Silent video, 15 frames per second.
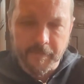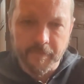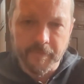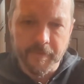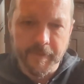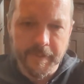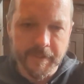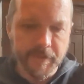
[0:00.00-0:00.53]

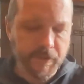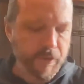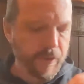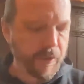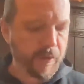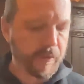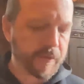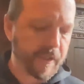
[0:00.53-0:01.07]
things,
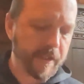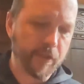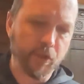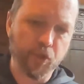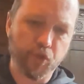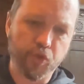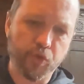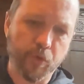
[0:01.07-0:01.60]
and getting
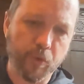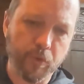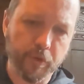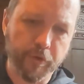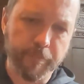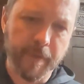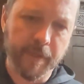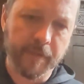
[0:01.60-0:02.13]
control
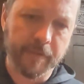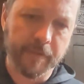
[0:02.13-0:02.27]
of it.